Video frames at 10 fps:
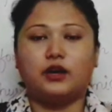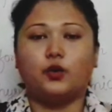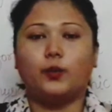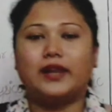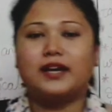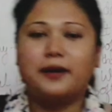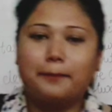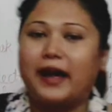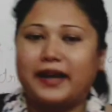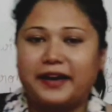Welcome
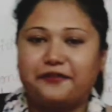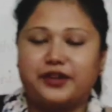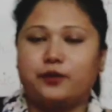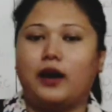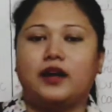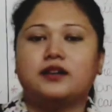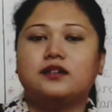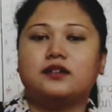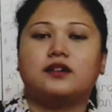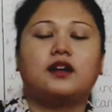back everyone.
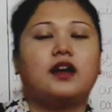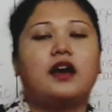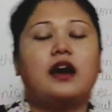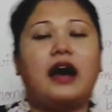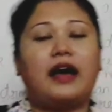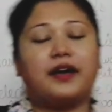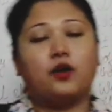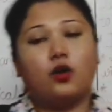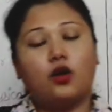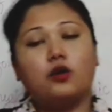I
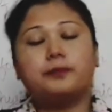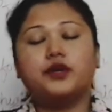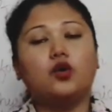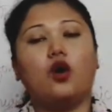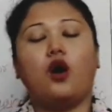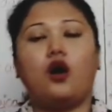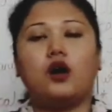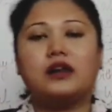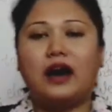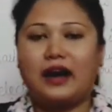hope you
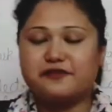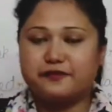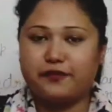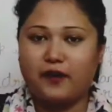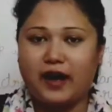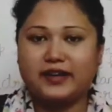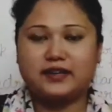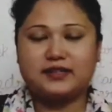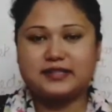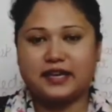all are fine
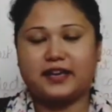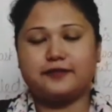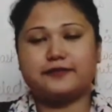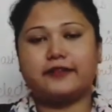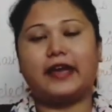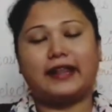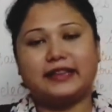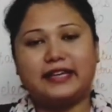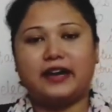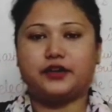and safe,
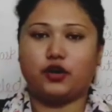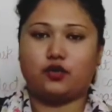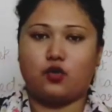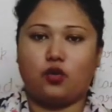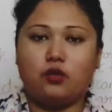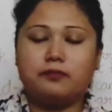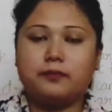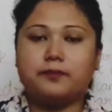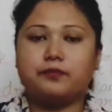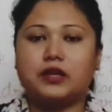healthy at your home.
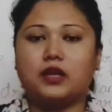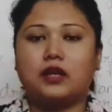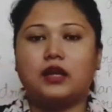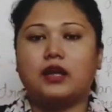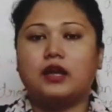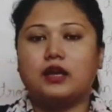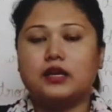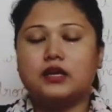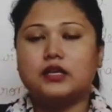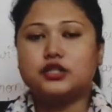
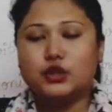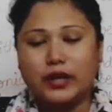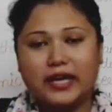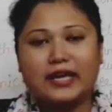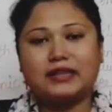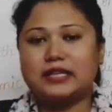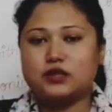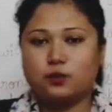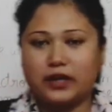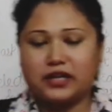Today in this
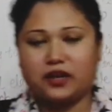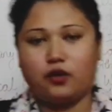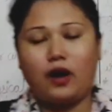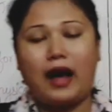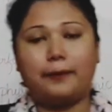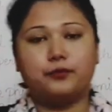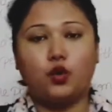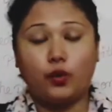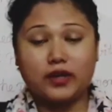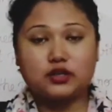video, I'm
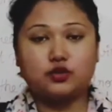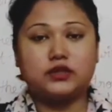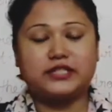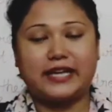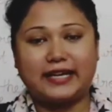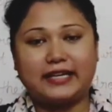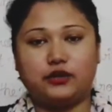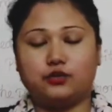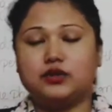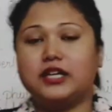going to tell
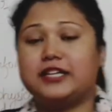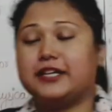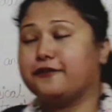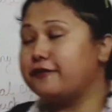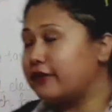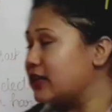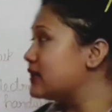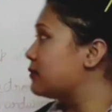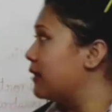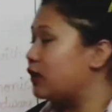you the
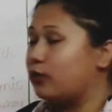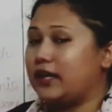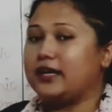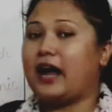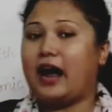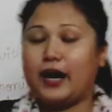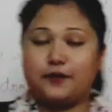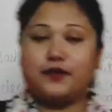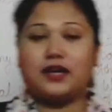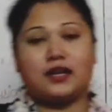difference between
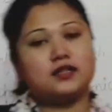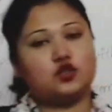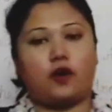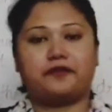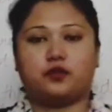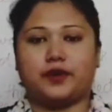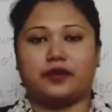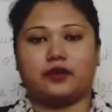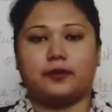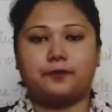hardware and
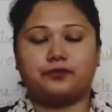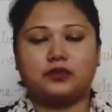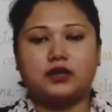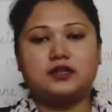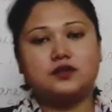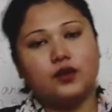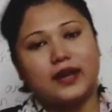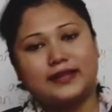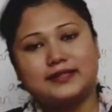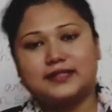software. So
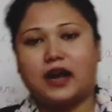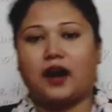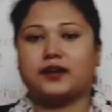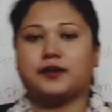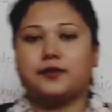let's start.